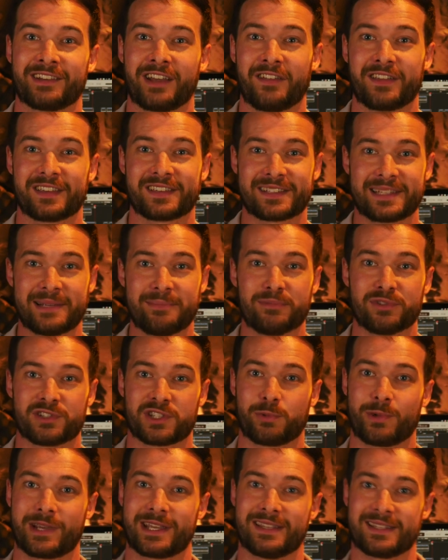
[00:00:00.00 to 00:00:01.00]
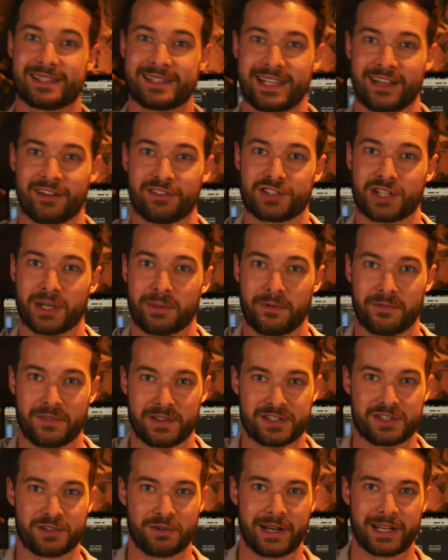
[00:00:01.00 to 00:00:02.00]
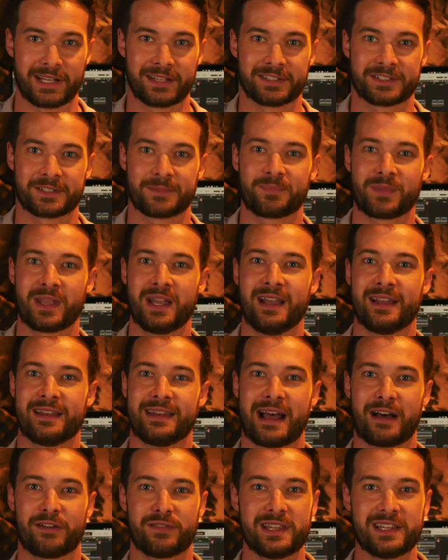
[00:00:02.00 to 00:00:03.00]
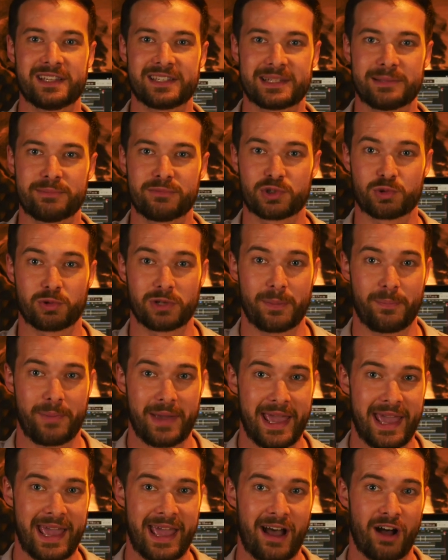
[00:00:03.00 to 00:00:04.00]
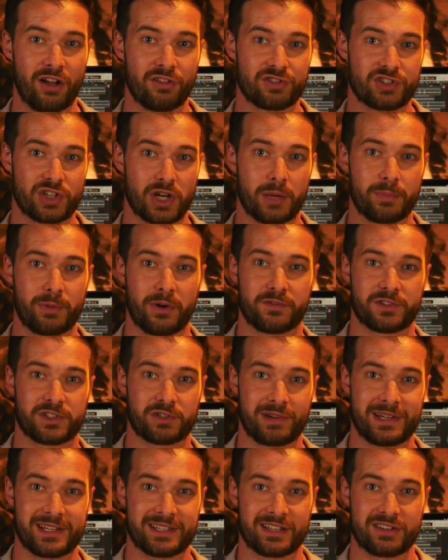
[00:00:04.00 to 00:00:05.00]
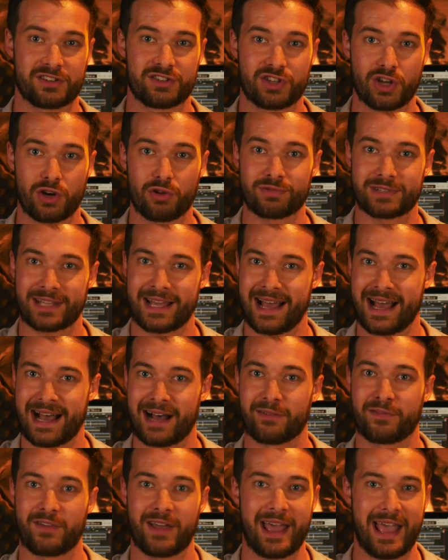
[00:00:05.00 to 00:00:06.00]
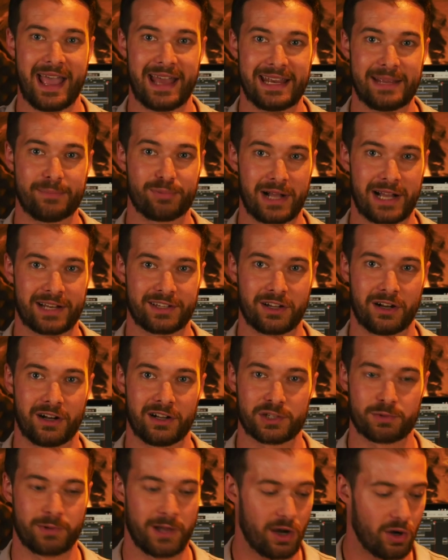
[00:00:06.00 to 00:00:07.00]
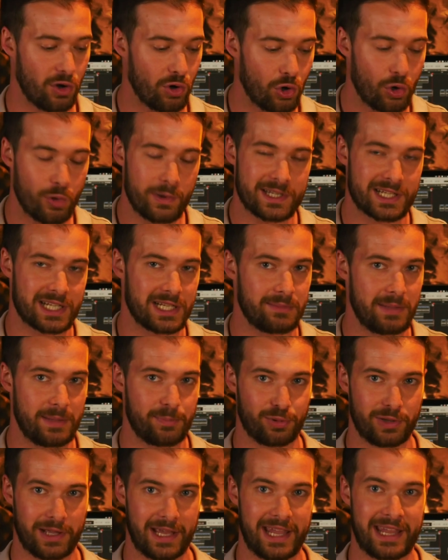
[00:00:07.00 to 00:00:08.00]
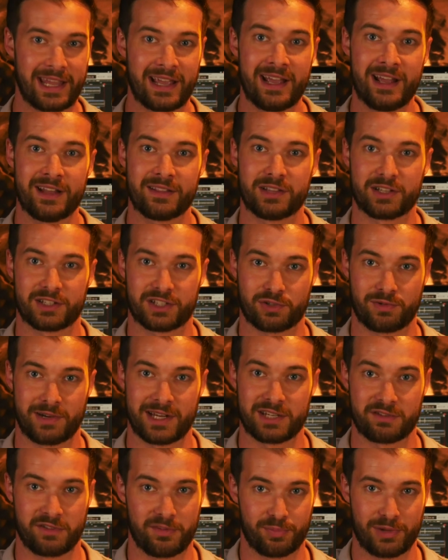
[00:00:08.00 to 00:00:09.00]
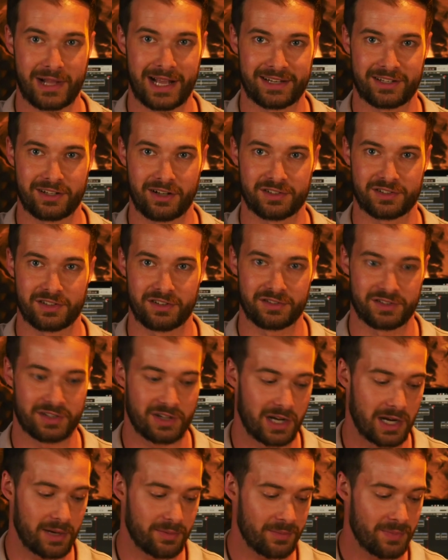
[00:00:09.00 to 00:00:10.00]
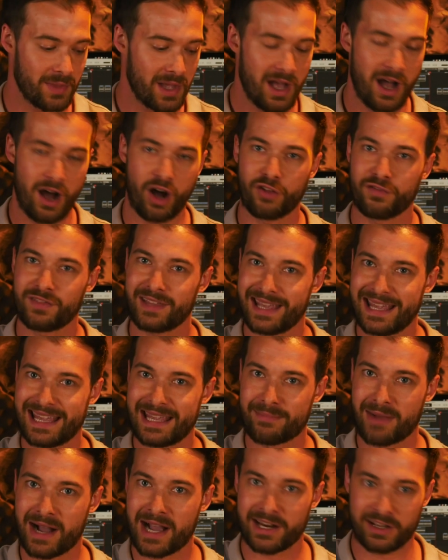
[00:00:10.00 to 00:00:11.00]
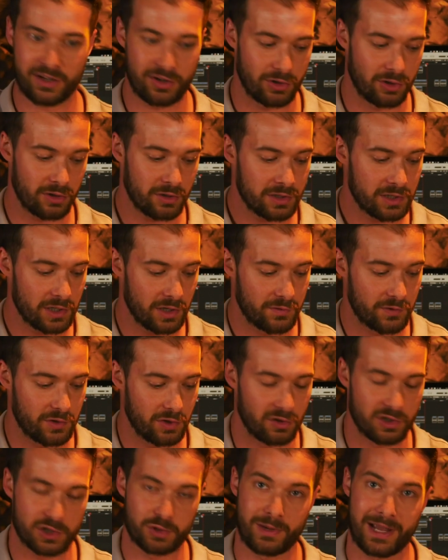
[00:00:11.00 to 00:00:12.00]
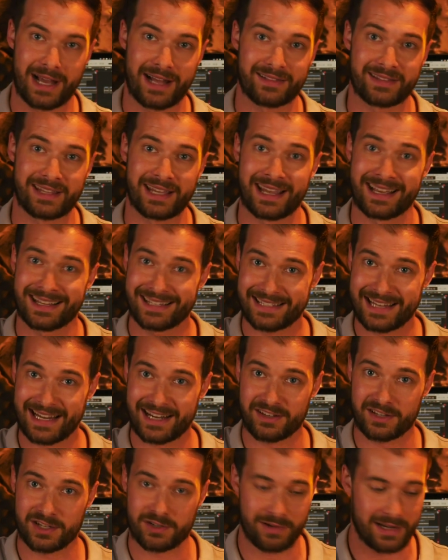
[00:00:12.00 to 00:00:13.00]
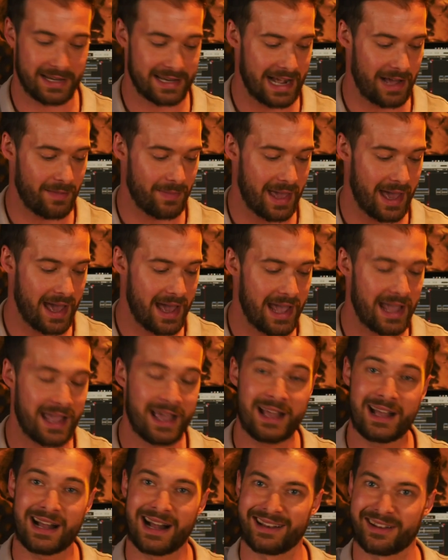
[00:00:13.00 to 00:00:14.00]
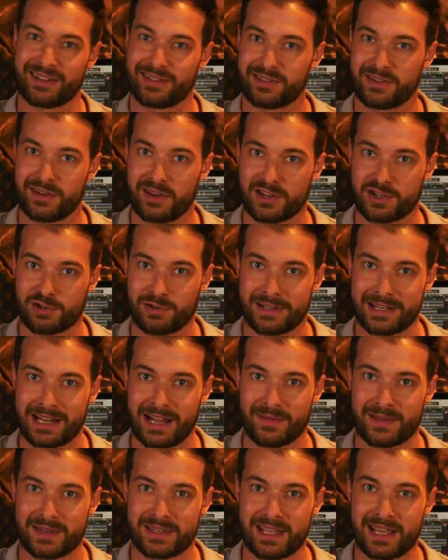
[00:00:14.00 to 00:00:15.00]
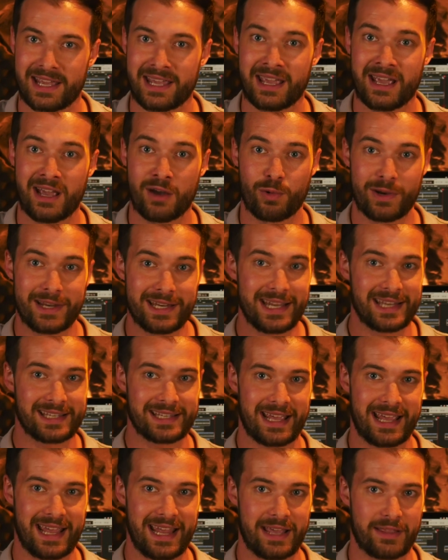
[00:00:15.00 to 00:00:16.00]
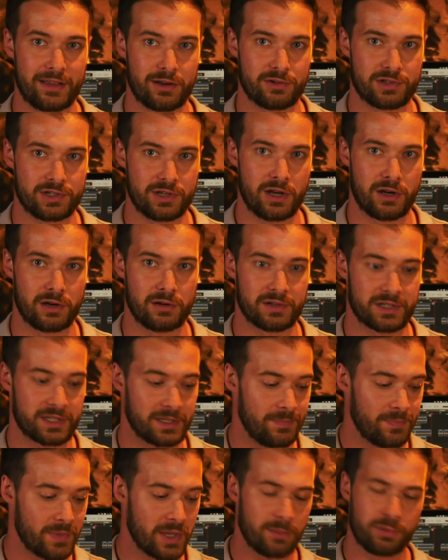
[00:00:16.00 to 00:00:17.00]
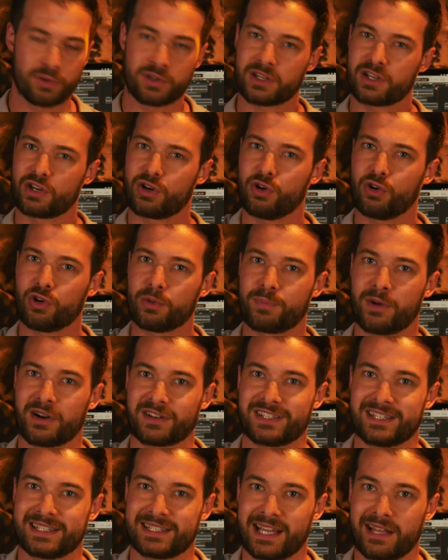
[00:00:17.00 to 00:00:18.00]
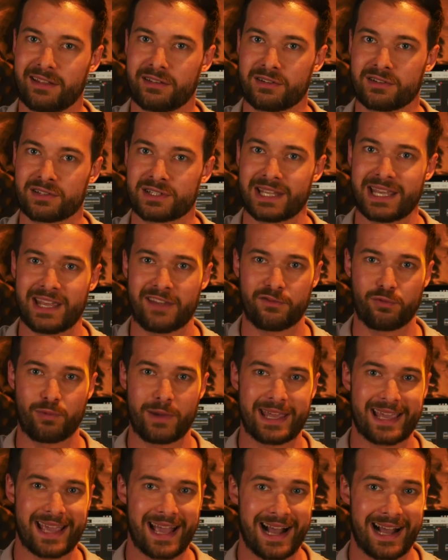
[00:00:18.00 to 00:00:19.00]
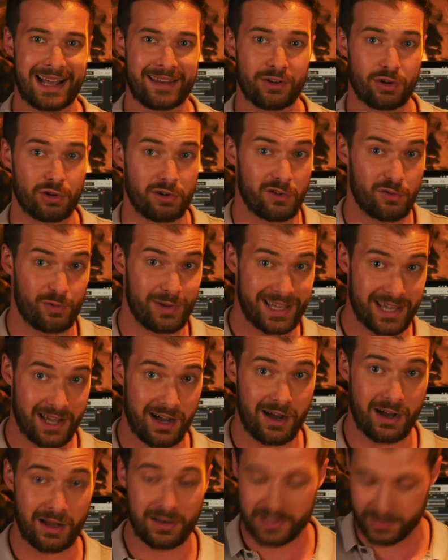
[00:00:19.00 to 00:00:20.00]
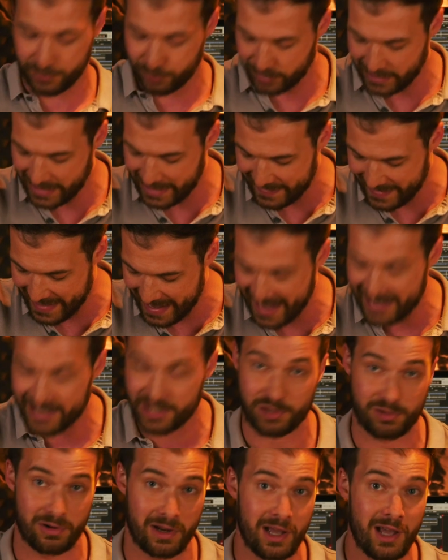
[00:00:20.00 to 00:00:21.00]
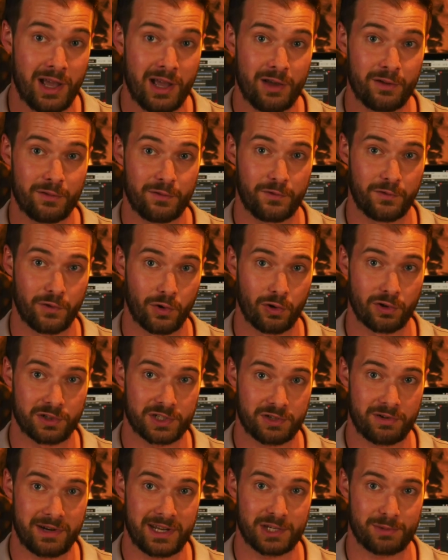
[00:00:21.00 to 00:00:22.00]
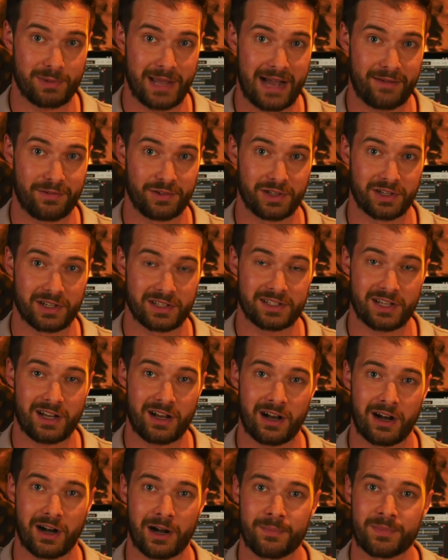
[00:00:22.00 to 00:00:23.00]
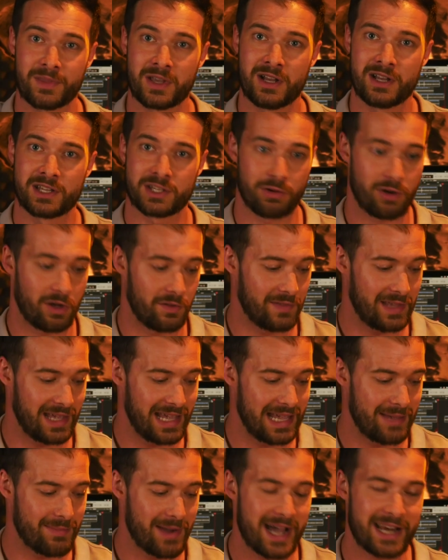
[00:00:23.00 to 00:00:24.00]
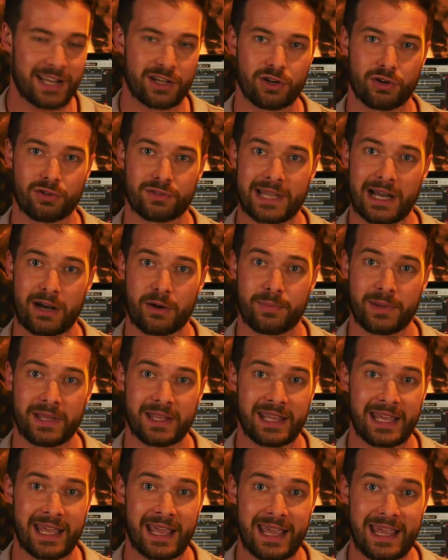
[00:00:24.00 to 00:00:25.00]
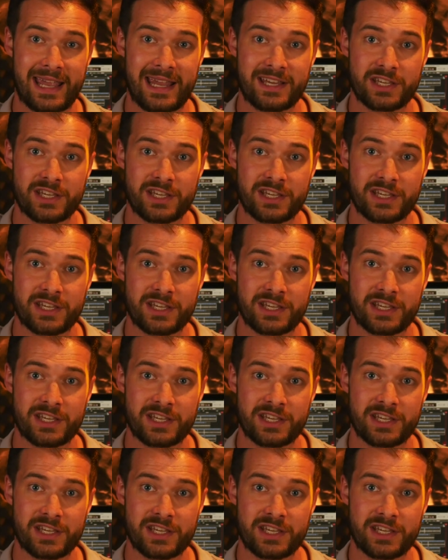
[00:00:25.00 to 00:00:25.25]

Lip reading: are the symbols that we can see on top of the strings. Now these symbols will appear on top of strings that don't have any black dots. We are always going to be playing the strings with black dots on top. On the E minor chord, of course, we had the second string down the A and the third string down the D. We need to hear those notes. But the chord box is telling us if we can or if we can't play the extra 4 strings we have on the guitar. So on the E minor chord, that would be the E